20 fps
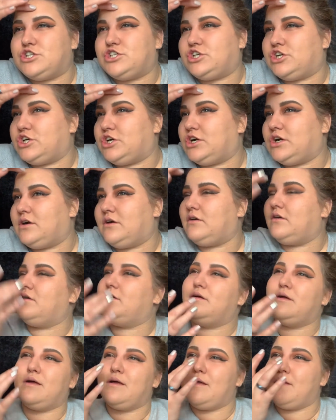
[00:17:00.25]
sure.
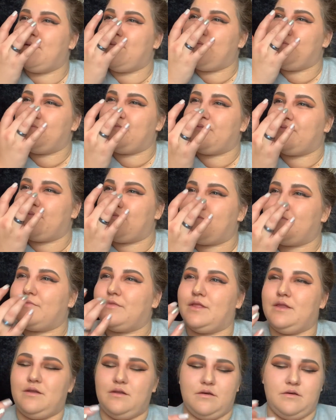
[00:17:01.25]

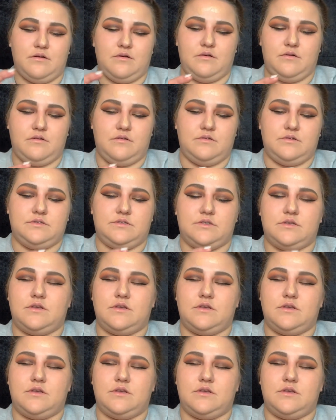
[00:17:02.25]
Nose.